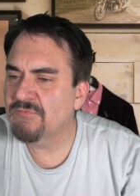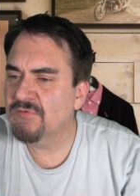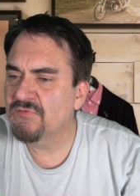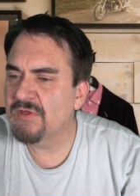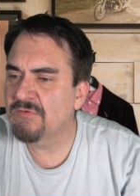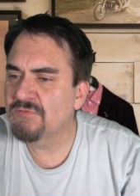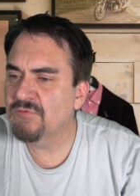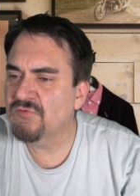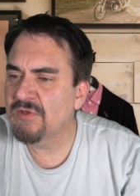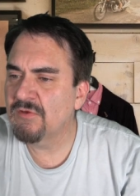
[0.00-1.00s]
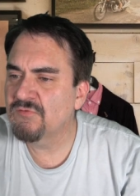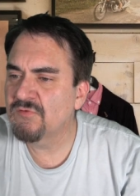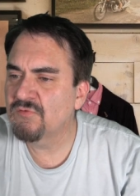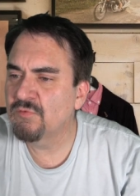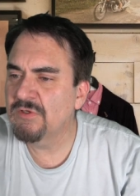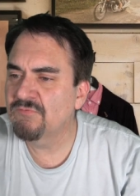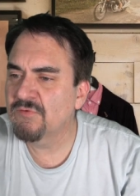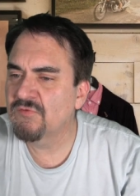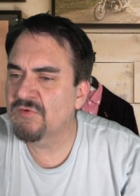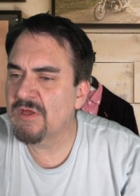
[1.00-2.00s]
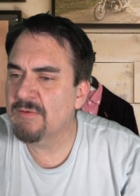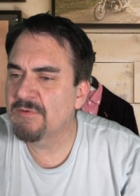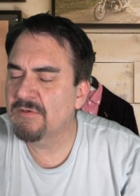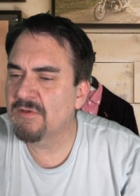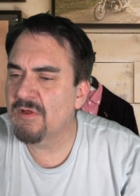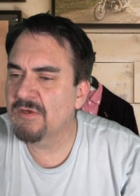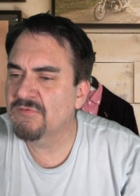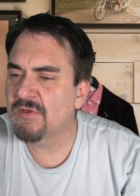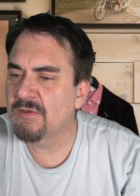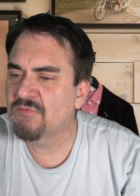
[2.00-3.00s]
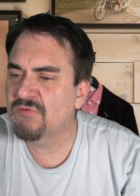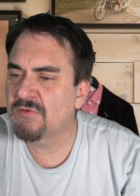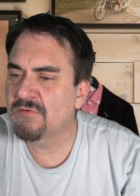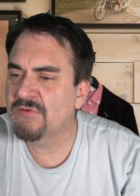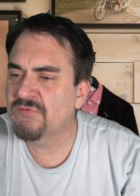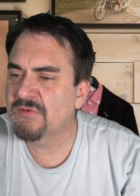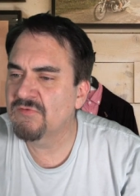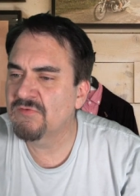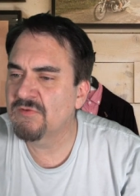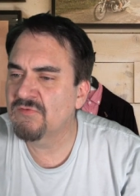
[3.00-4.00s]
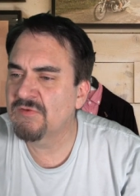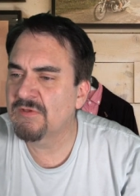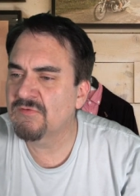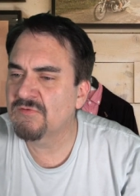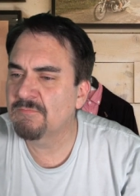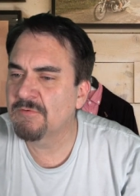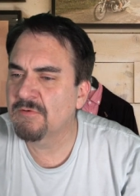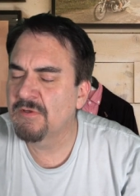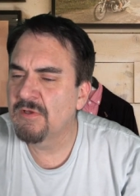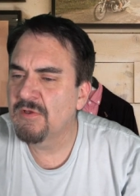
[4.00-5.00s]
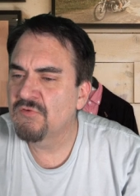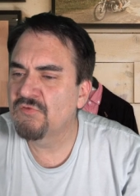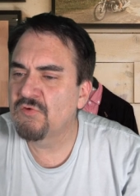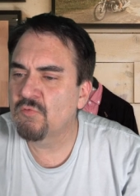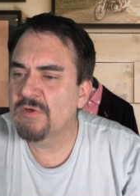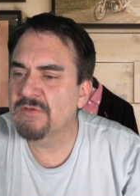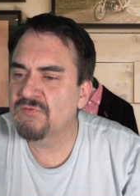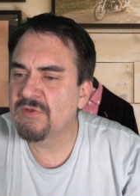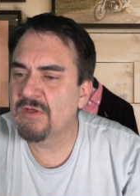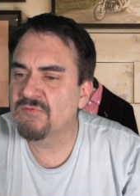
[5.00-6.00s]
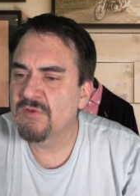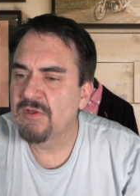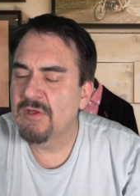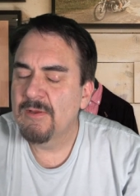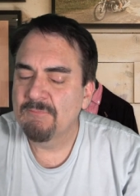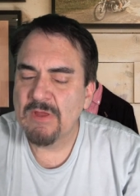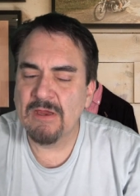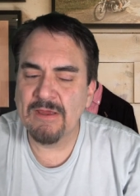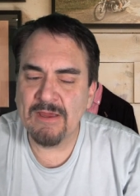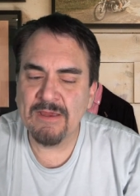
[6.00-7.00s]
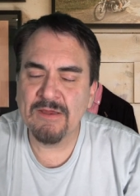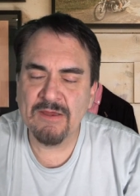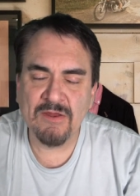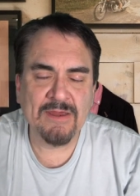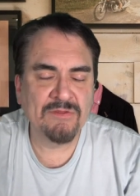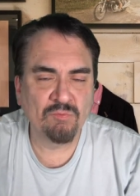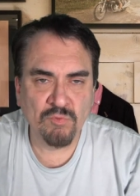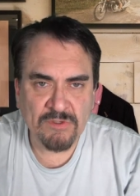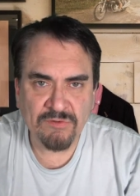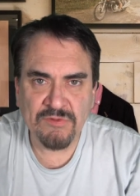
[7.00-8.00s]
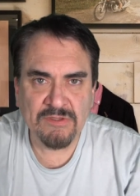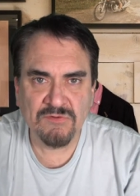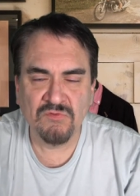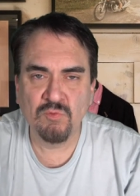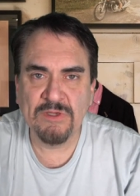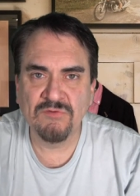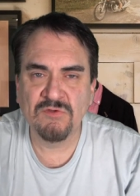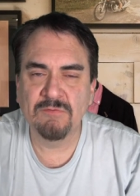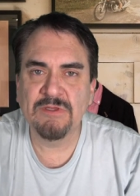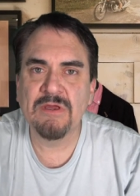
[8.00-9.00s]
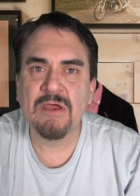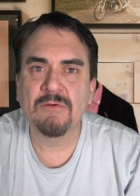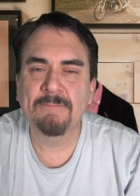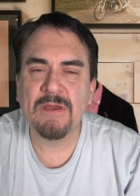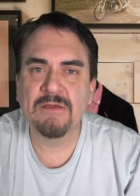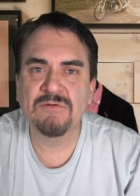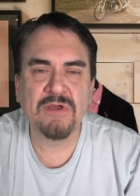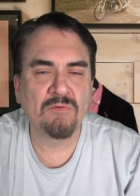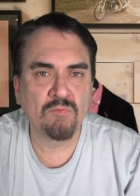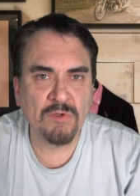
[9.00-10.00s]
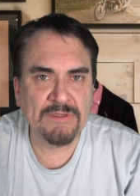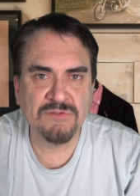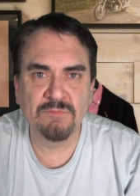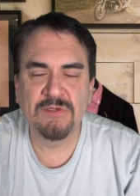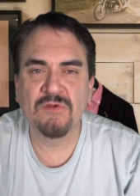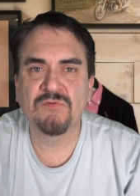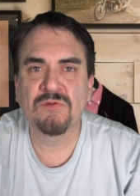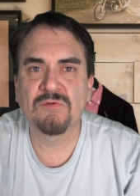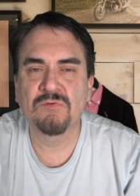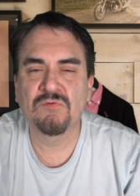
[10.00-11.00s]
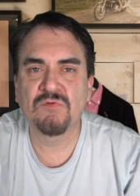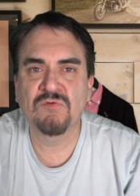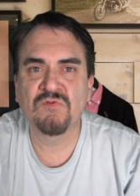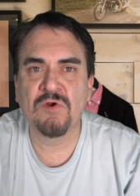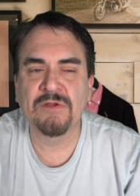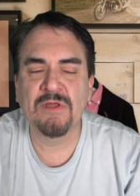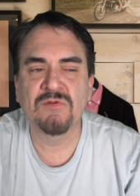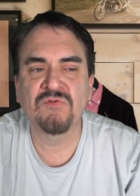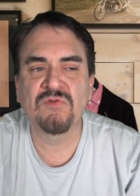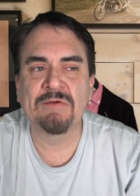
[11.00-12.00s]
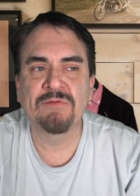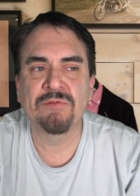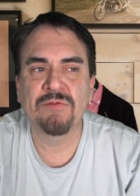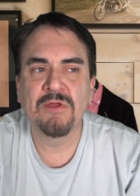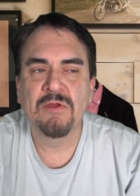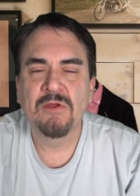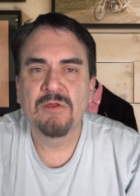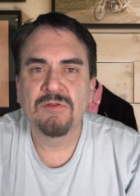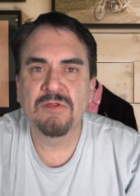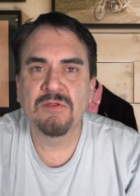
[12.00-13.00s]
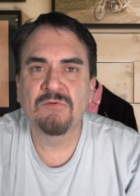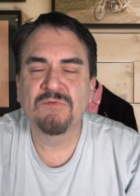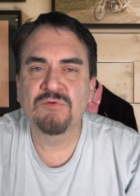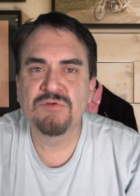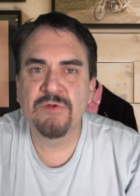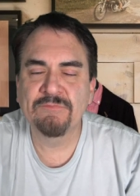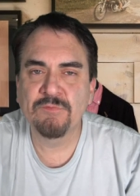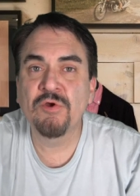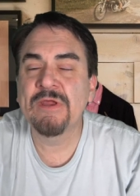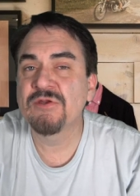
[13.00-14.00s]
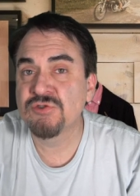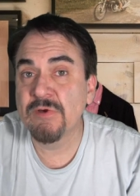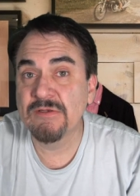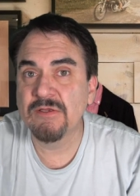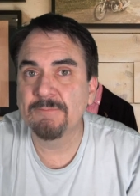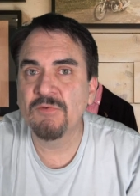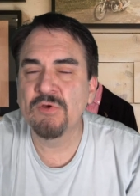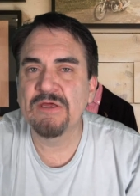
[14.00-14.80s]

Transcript: my first day of no sales this week, first time in a long time. Still listing, still selling similar, still running sales. I really think this week's going to be down. I really do because of the news. Starting on the 7th, if you look at trending,